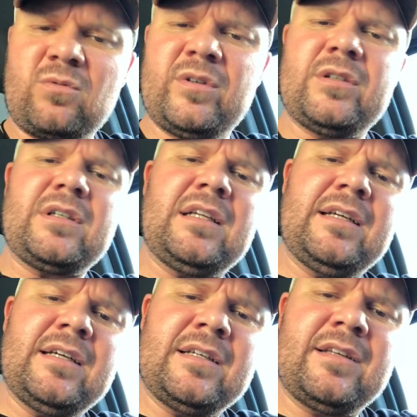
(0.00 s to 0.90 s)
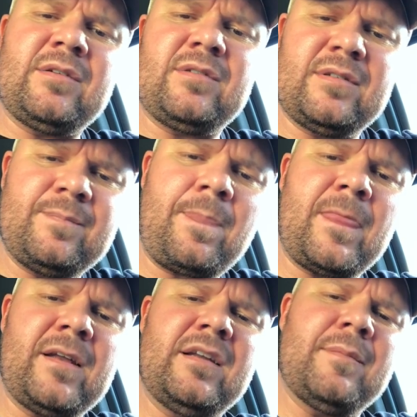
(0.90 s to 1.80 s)
real clear that
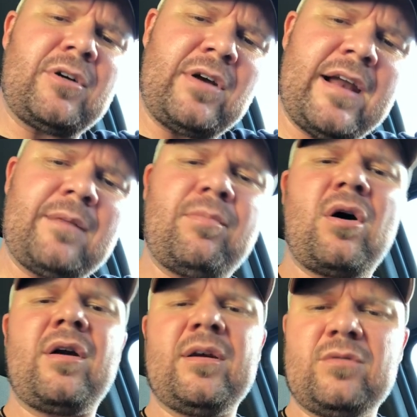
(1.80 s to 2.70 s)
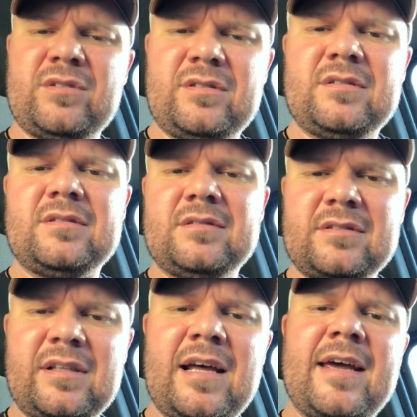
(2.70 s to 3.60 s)
the Democratic Party was
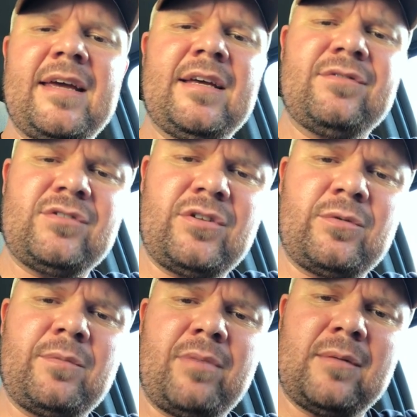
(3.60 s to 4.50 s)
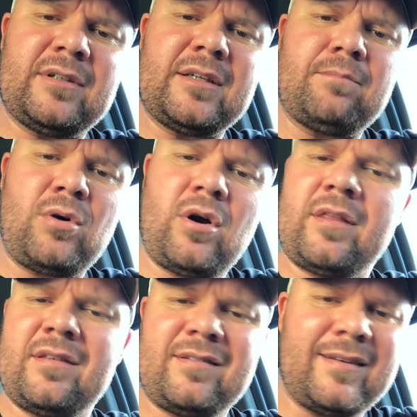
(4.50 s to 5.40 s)
slaves to the Republican Party
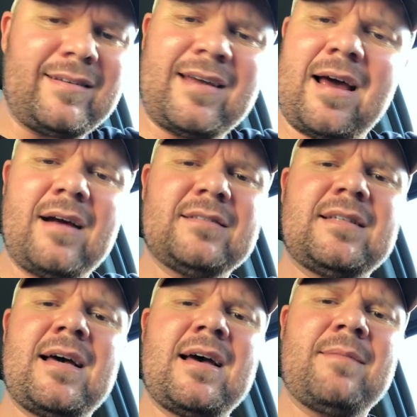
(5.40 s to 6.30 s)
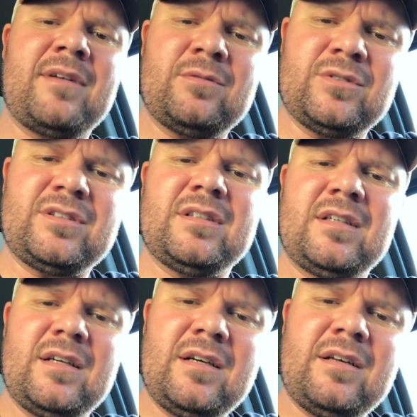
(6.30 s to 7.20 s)
this entire time, and it was
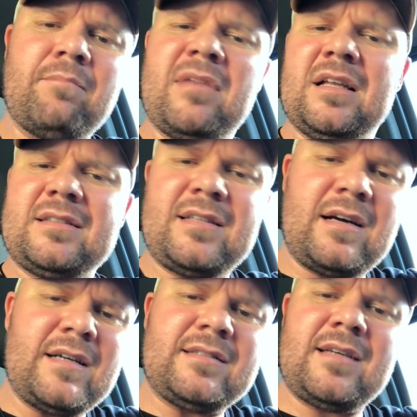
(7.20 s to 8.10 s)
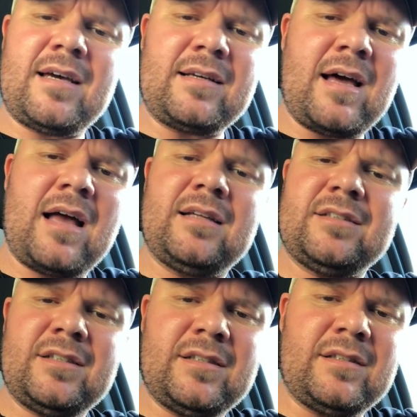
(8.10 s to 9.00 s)
military
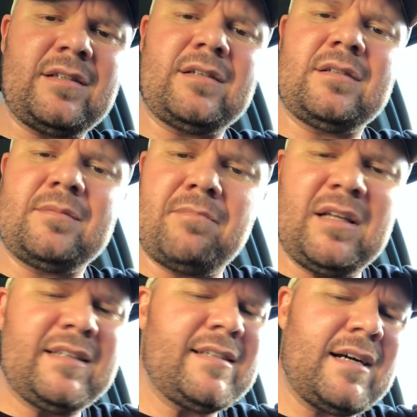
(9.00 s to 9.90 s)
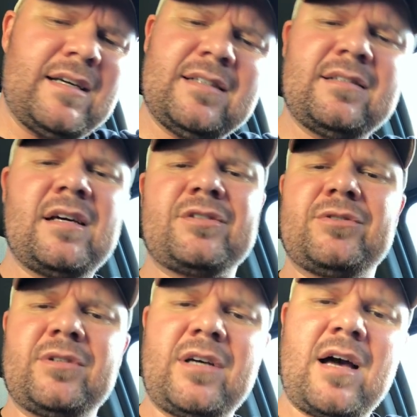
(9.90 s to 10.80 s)
technology and the military
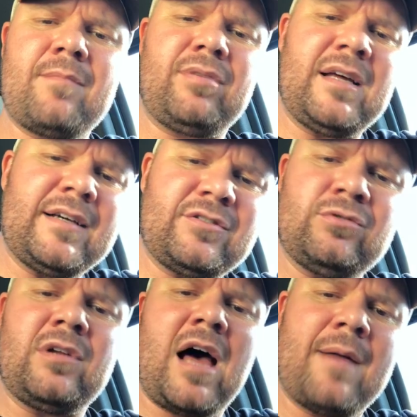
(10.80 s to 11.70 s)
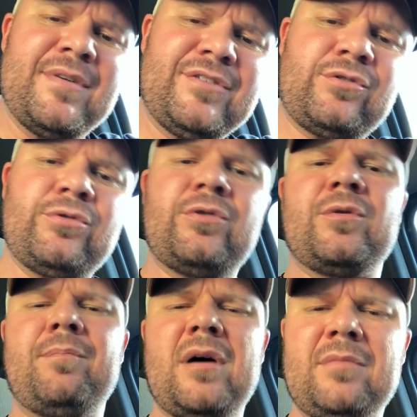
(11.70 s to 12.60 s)
industrial complex who lobbies through the
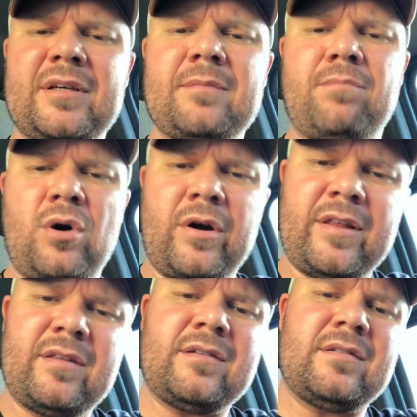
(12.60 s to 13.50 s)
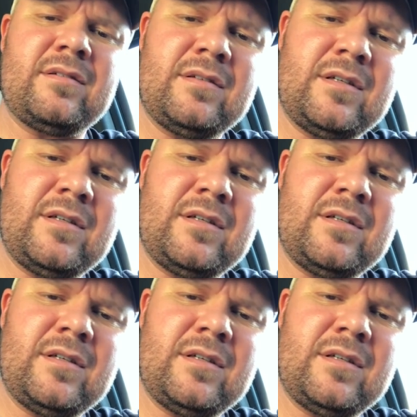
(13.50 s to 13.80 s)
Republican Party that